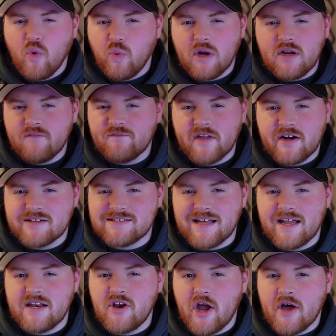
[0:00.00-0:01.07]
what if there's
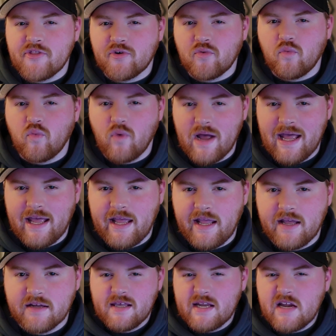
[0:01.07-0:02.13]
another
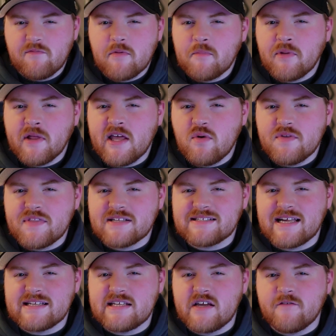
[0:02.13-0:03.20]
way? And I've been playing with this
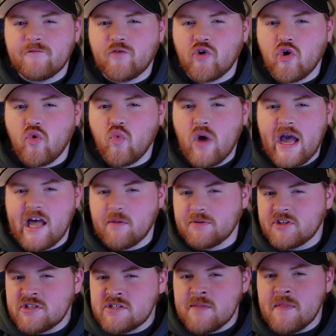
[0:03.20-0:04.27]
idea for a while,
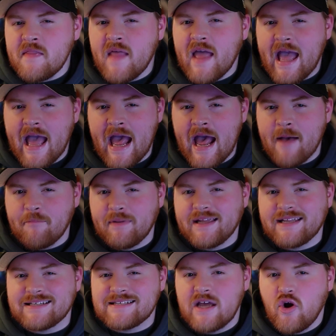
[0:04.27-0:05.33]
but there's something that
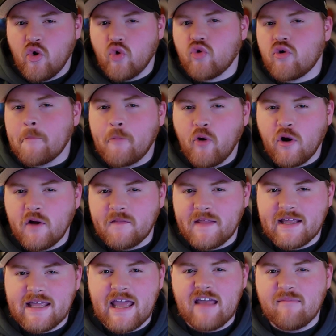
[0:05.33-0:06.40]
happened or a report
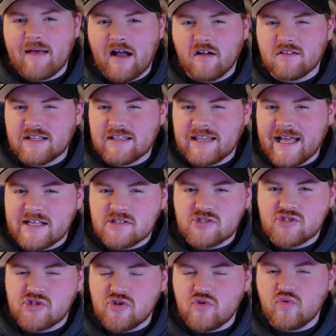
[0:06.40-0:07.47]
that came out in the last
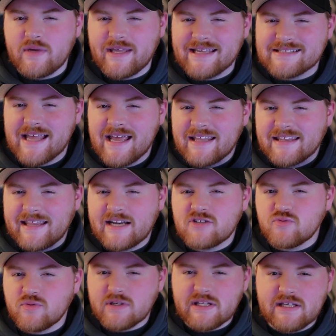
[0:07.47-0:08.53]
2 weeks that
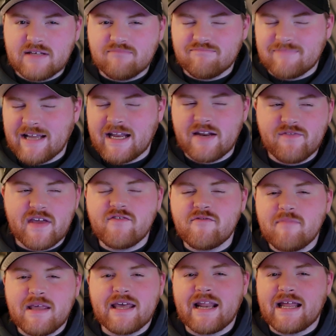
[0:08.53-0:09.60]
has really kind of given
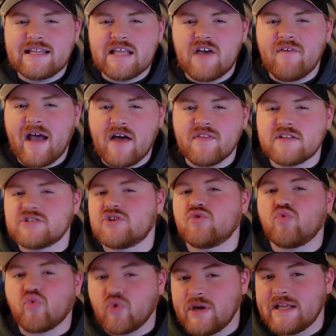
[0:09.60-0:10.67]
me an idea of how this could
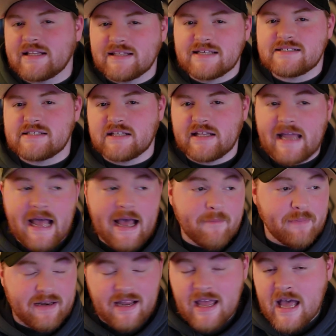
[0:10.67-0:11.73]
realistically
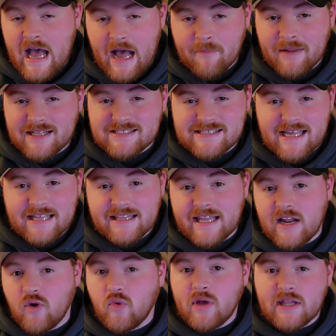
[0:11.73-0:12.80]
happen. I'm not saying that
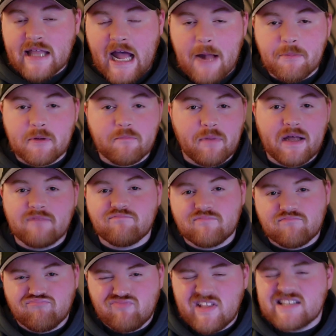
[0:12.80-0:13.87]
it will happen, but
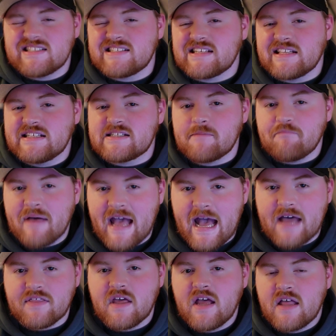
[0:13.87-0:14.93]
this is at least a
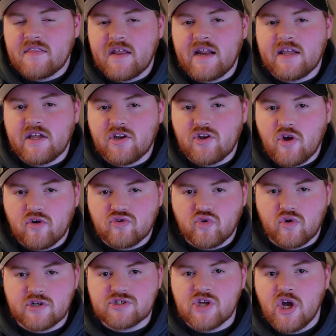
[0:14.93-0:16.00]
path that it could go
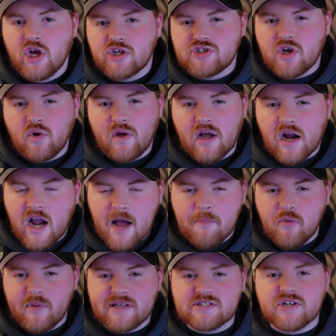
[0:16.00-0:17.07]
towards. So a
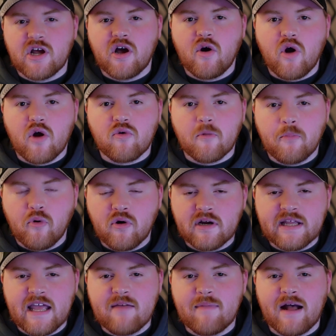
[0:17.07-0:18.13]
couple weeks ago, a
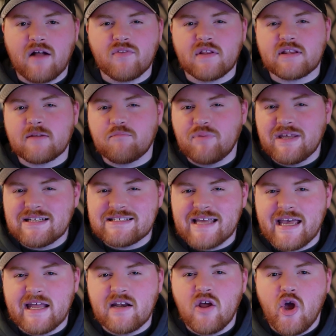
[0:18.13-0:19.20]
report came out that the Big
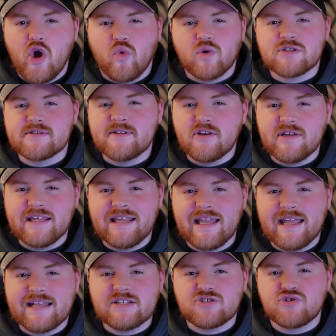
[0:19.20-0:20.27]
Ten was looking
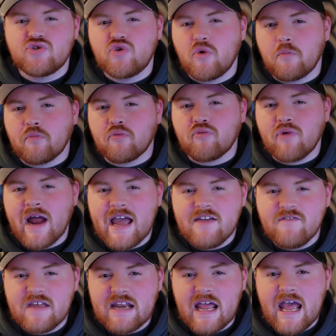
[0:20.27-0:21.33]
into
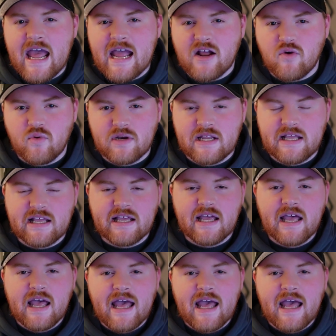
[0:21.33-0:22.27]
private equity